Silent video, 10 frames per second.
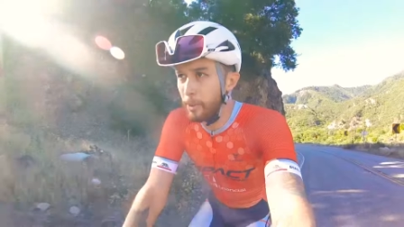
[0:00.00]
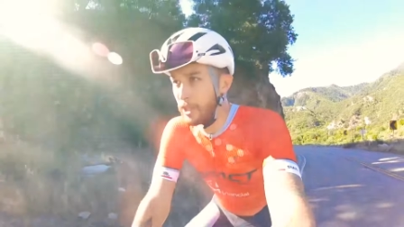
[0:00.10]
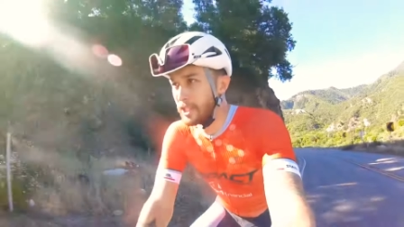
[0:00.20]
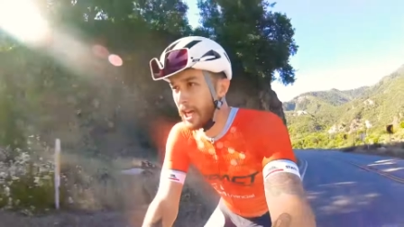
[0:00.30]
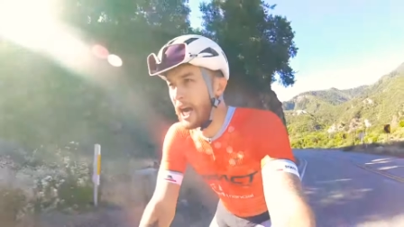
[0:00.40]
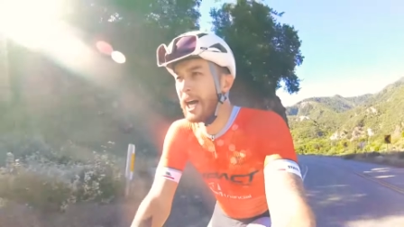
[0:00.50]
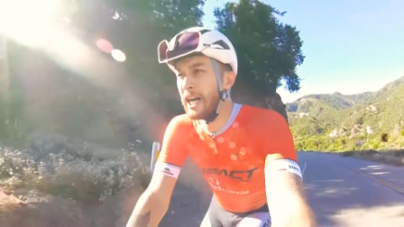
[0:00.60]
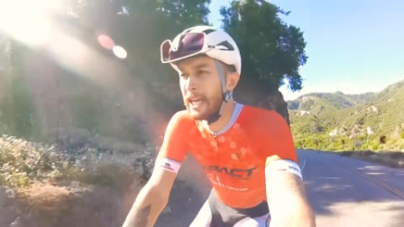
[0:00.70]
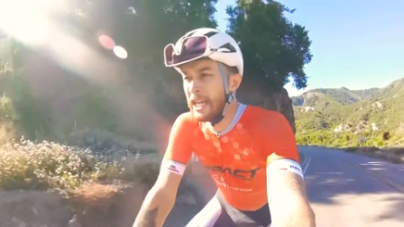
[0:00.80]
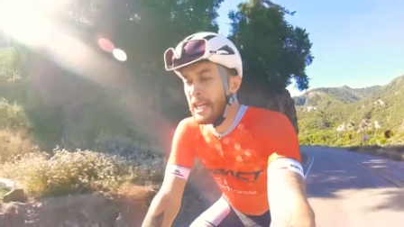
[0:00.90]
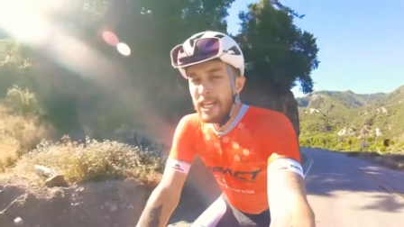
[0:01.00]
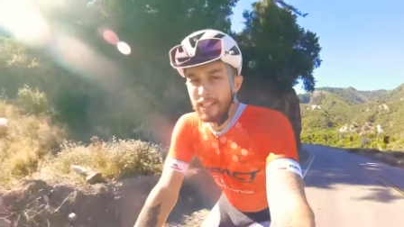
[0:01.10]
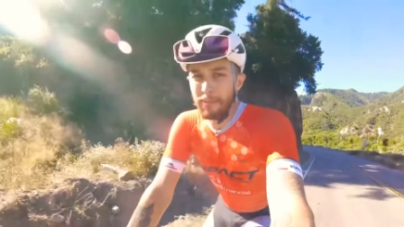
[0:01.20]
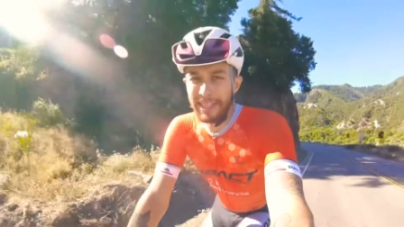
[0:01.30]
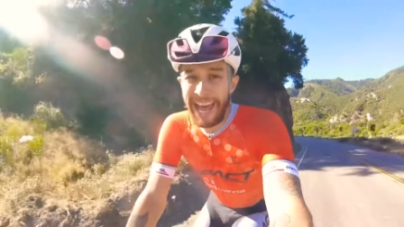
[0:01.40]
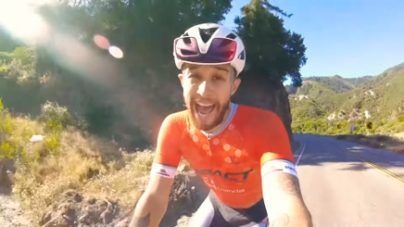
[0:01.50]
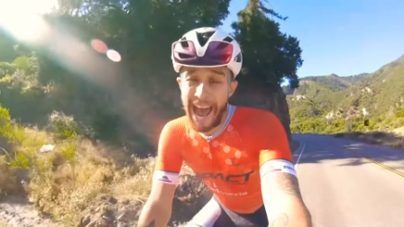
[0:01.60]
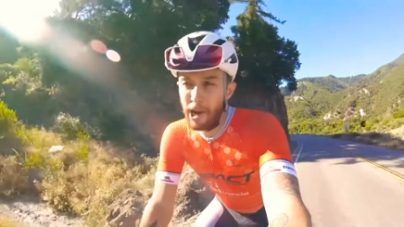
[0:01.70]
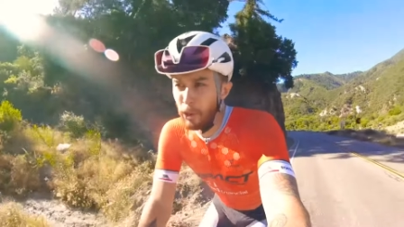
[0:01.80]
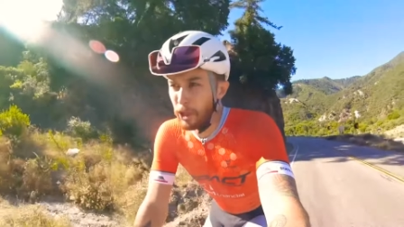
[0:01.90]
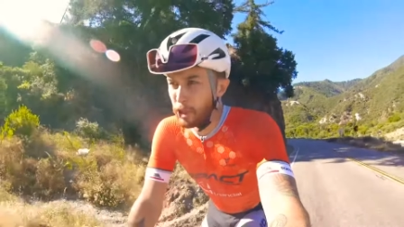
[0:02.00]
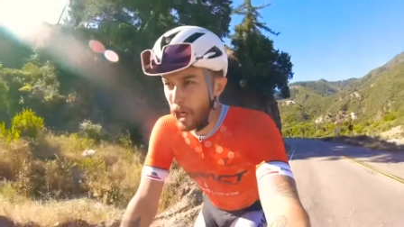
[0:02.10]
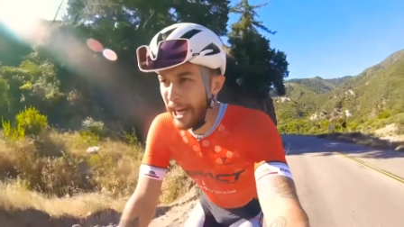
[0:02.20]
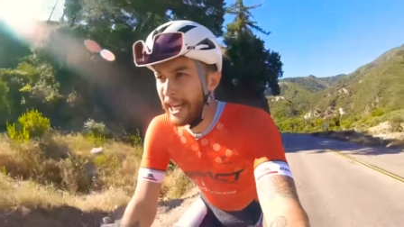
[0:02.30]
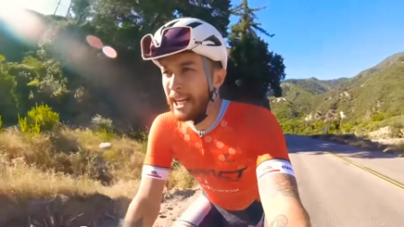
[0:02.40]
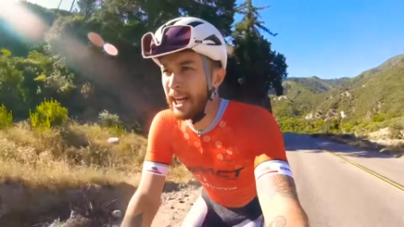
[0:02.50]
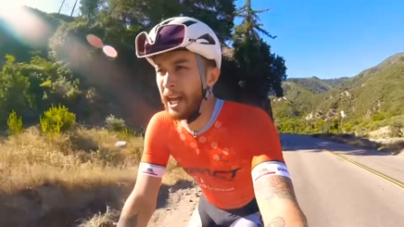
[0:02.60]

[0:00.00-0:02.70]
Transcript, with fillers: wants uh, something to add while they're training.